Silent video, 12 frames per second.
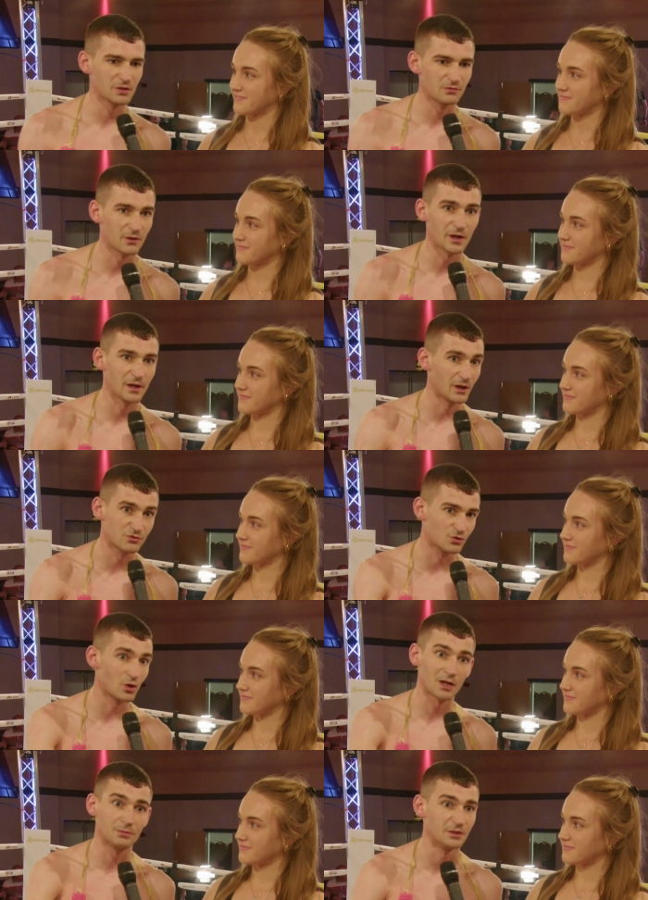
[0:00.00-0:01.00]
Speaker 1: the fight. I
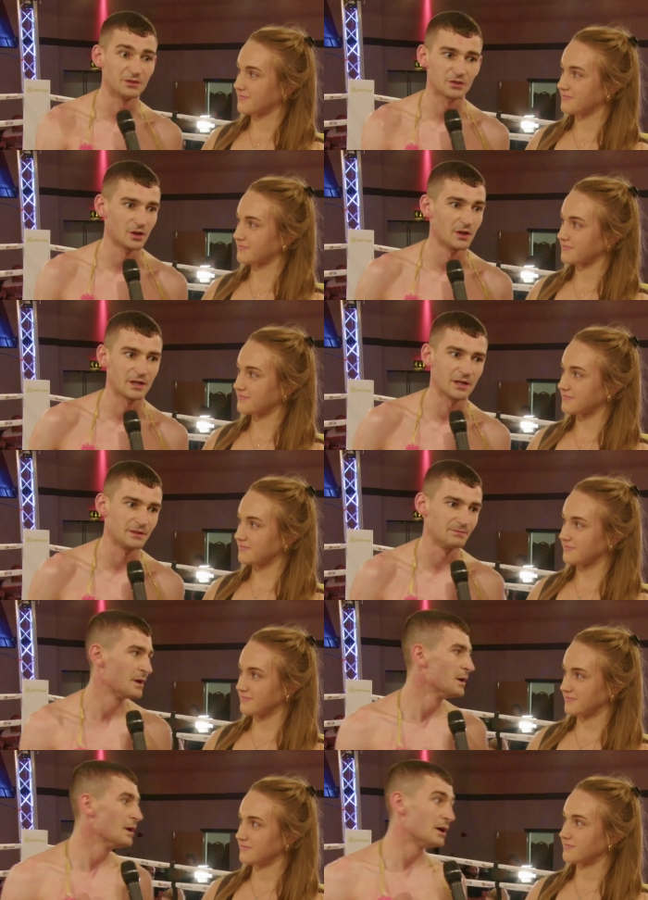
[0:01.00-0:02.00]
threw up in the toilet,
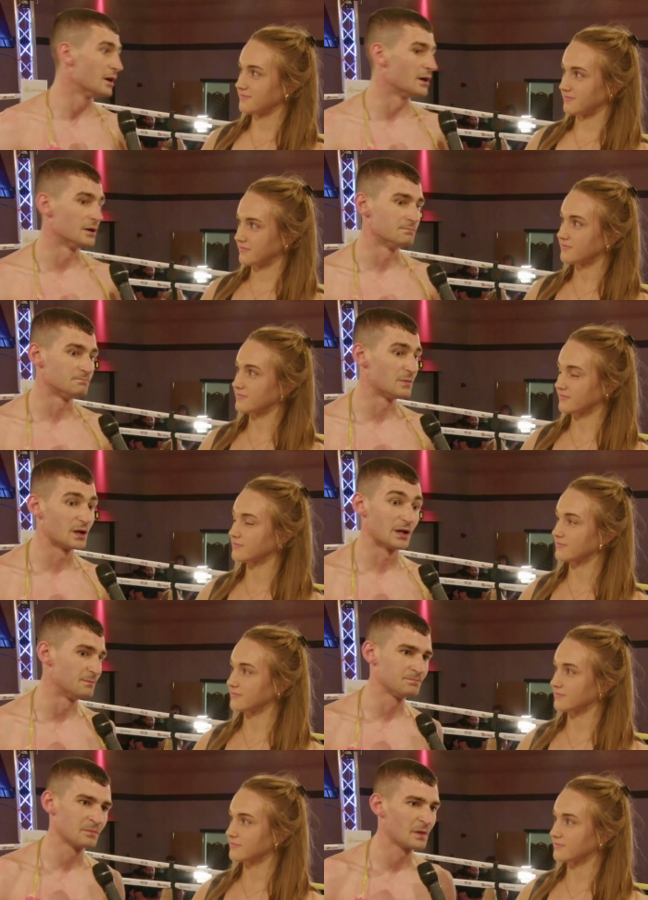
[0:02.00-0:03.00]
um,
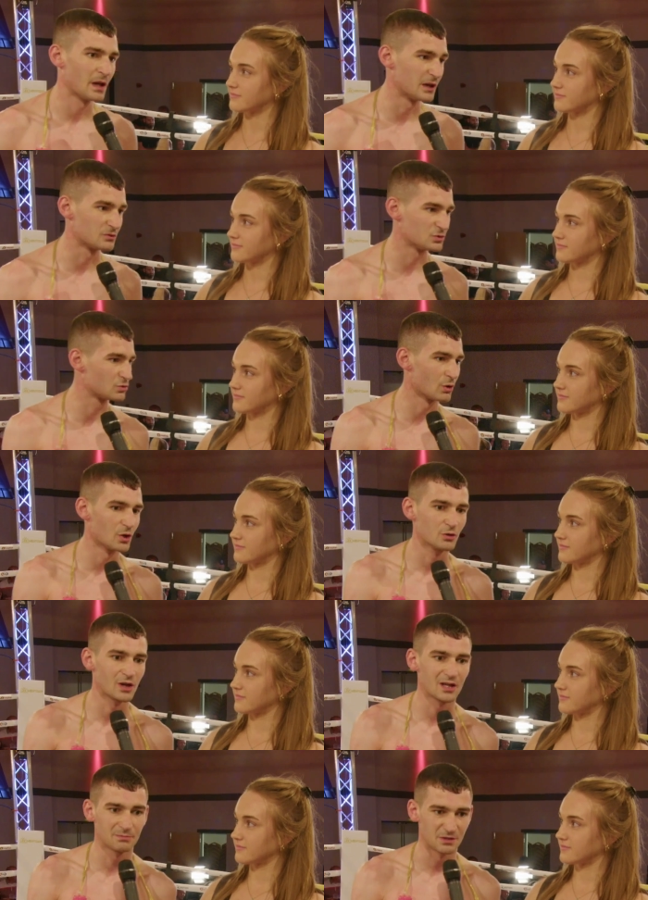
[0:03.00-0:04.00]
but had to
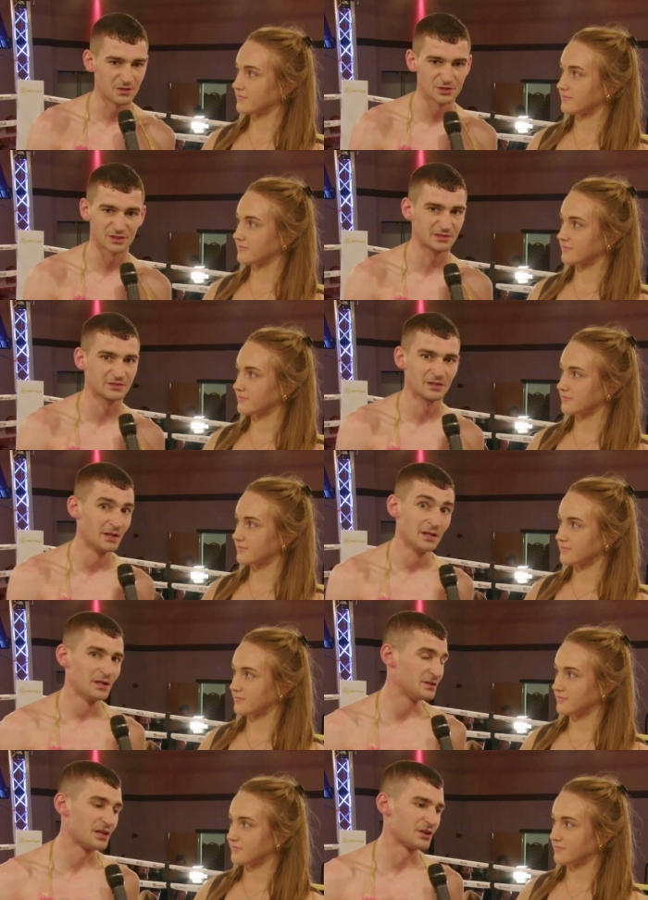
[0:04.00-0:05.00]
swallow up and just
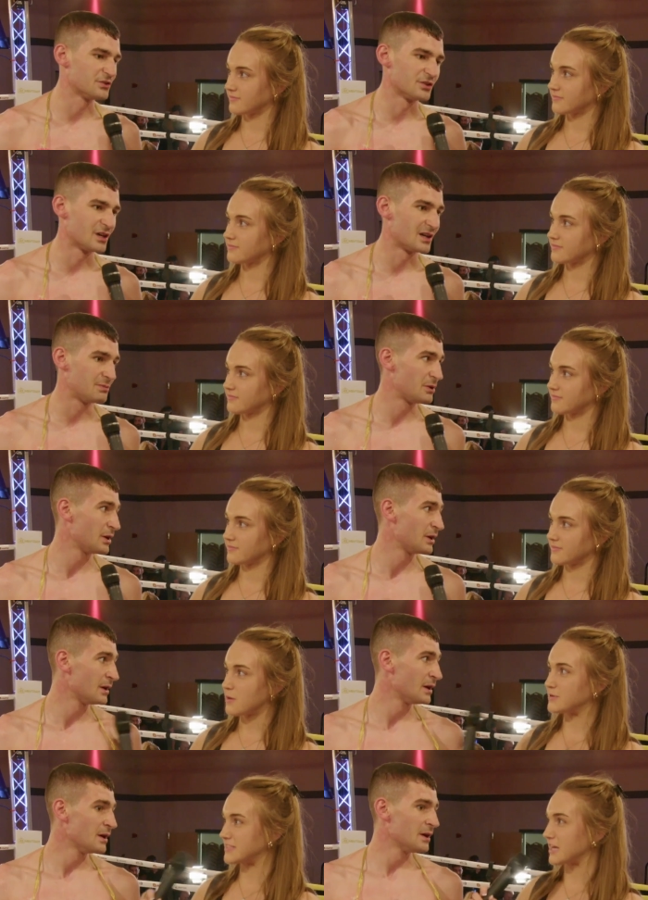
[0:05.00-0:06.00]
turn up.
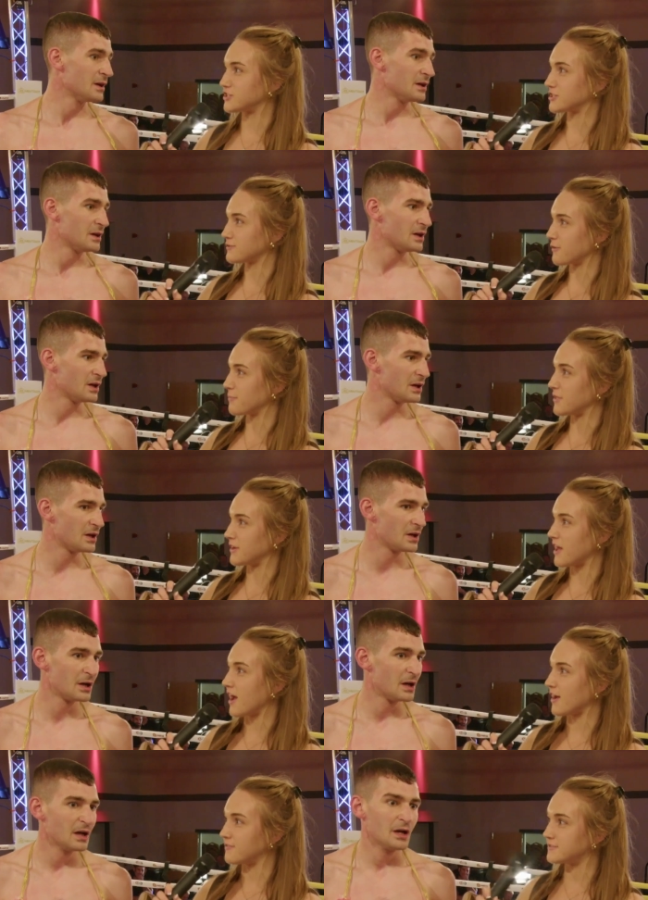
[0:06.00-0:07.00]
Speaker 2: Was that just from the
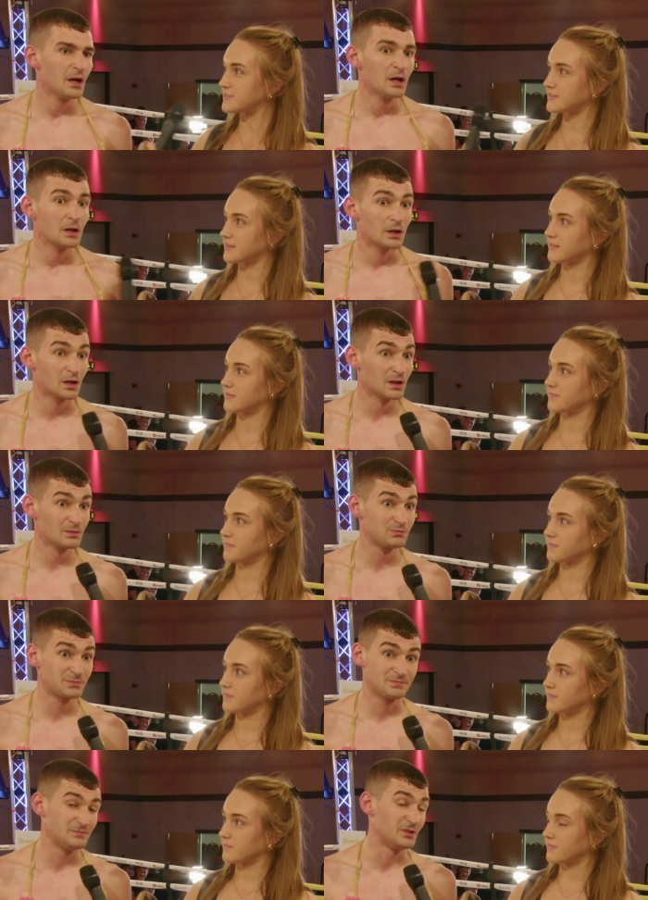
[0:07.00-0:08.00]
nerves? Uh,
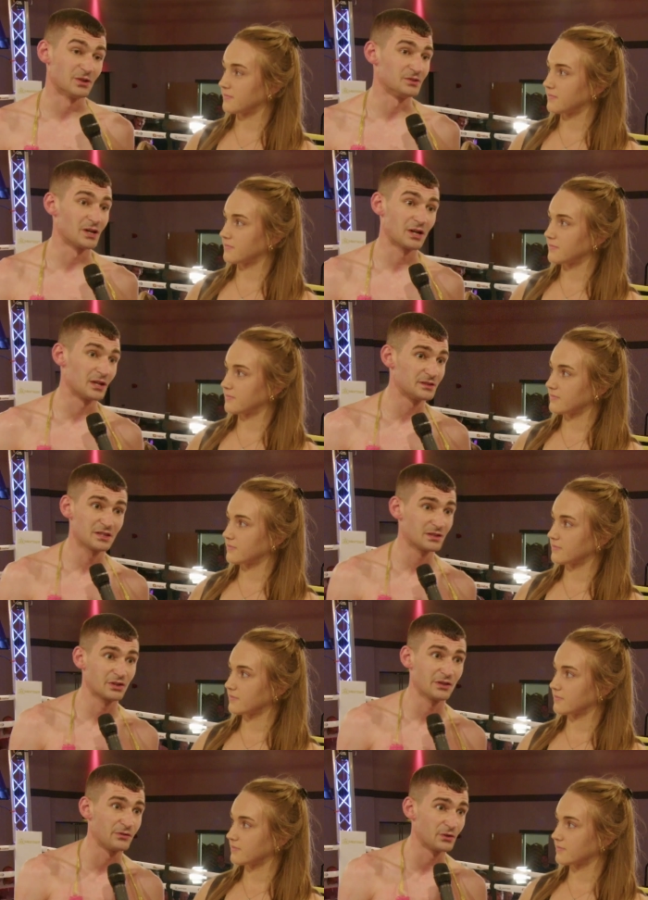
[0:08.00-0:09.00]
Speaker 1: don't know. I
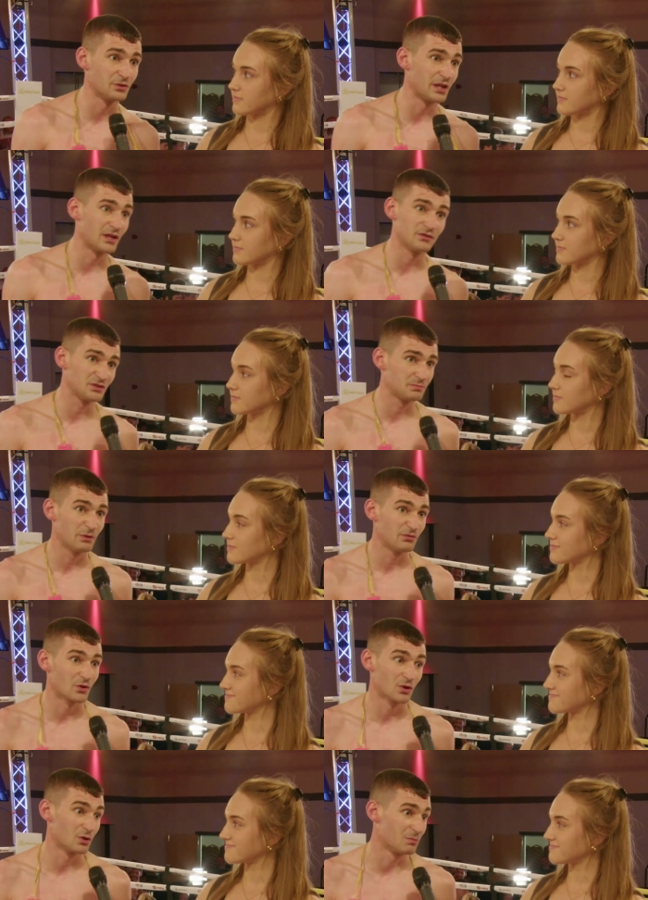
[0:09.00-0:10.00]
didn't really feel nervous
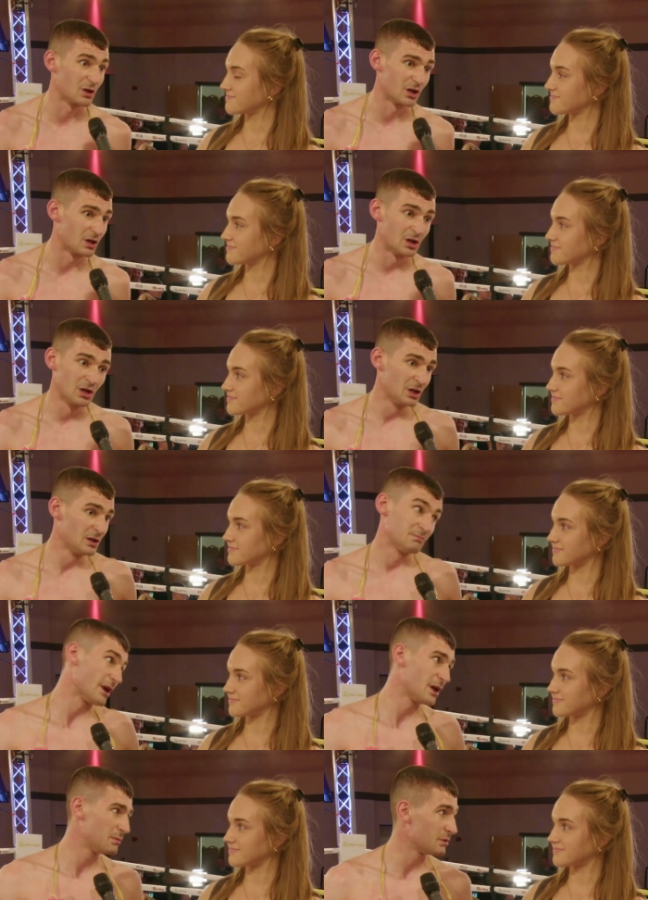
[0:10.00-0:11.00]
before, but
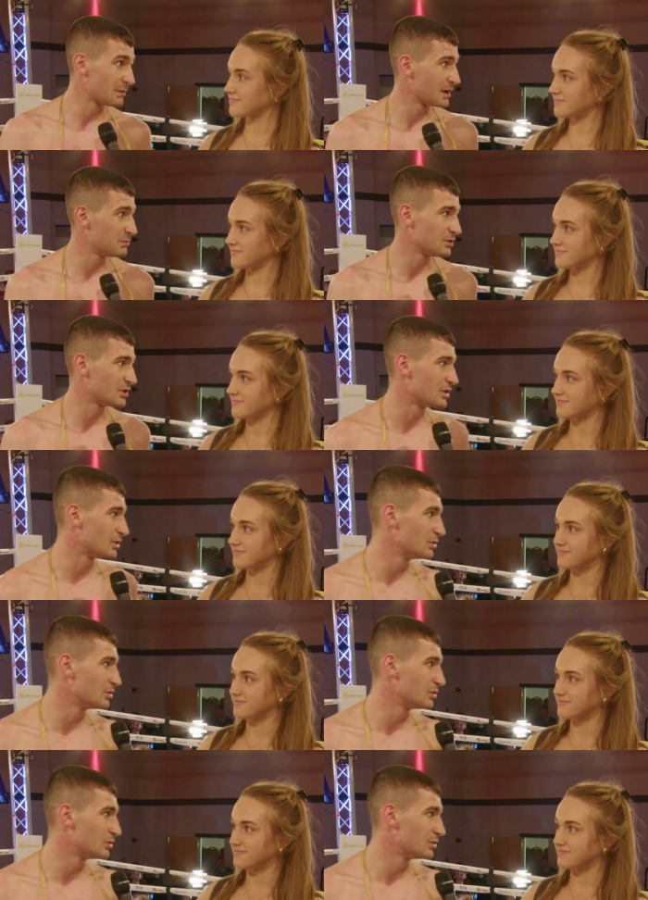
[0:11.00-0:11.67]
maybe, maybe not.